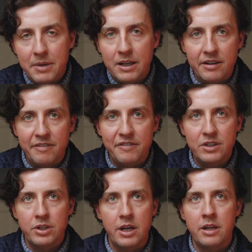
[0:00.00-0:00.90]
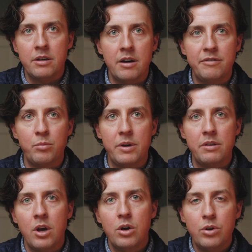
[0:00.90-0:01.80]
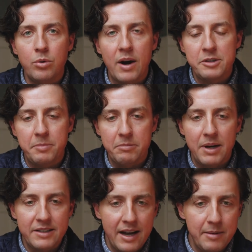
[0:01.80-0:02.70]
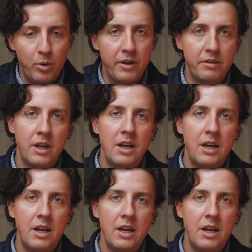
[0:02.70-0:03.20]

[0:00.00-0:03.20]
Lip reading: being efficient enough with who I spend my time with.